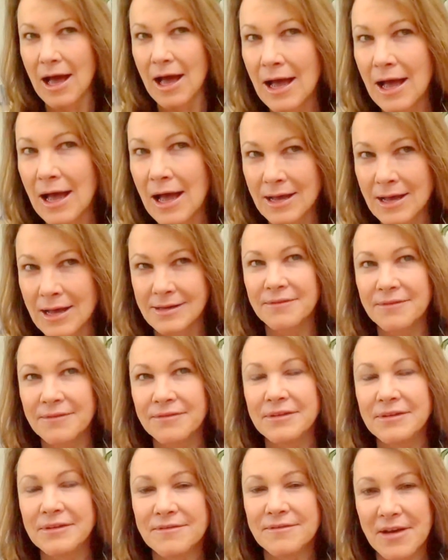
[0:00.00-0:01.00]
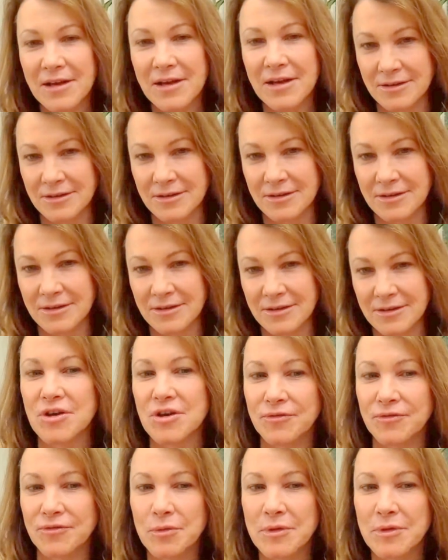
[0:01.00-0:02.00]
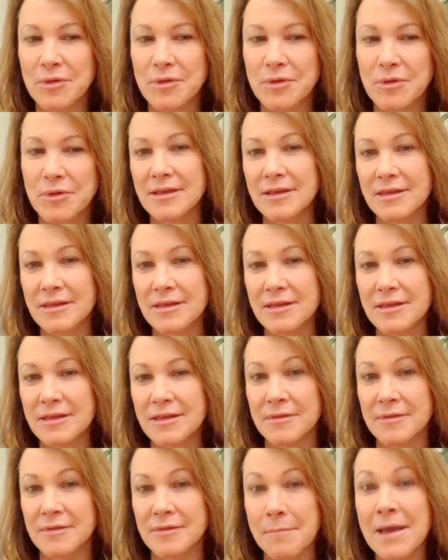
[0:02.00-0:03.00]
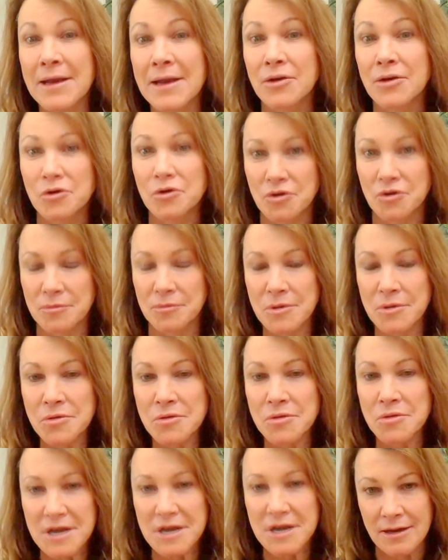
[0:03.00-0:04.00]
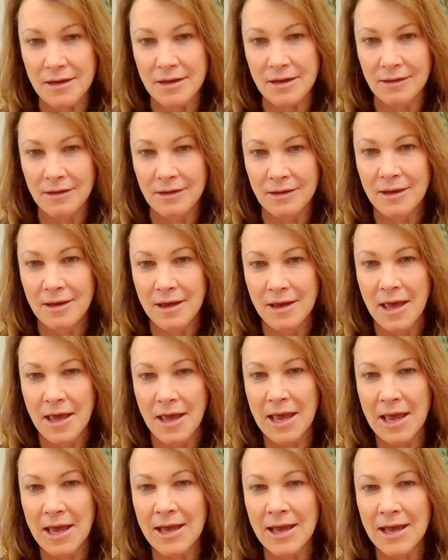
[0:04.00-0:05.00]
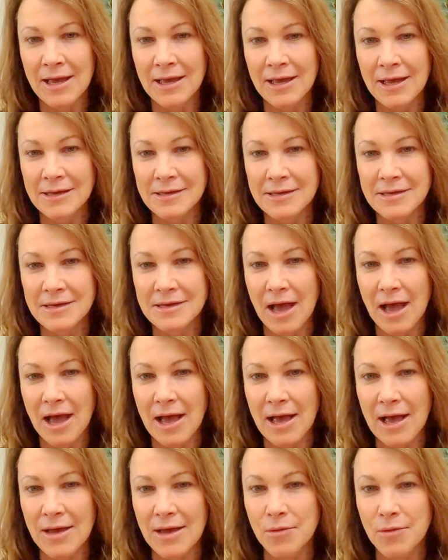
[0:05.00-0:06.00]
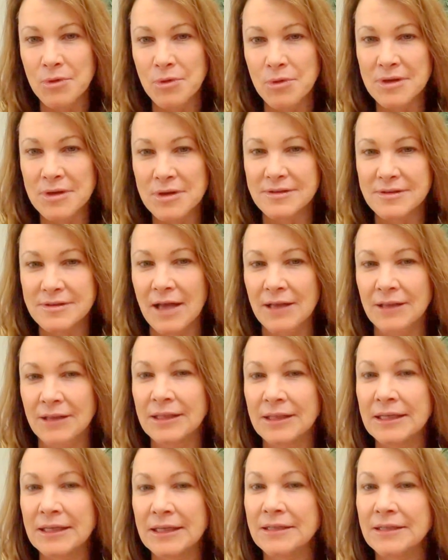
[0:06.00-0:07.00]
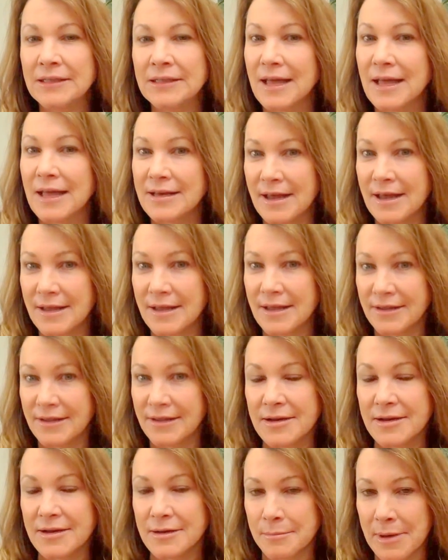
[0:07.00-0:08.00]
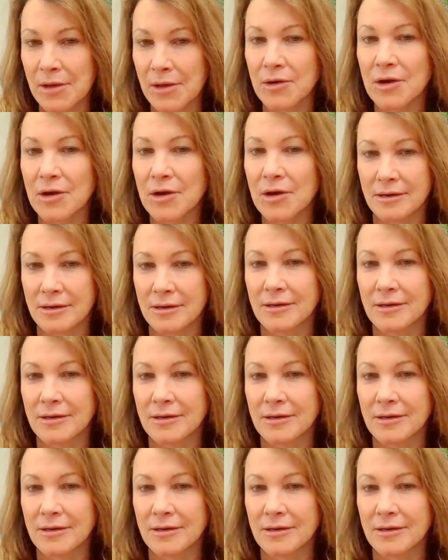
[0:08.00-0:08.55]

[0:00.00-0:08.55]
I definitely felt the shift within the medical community, and I was a little clandestine about it.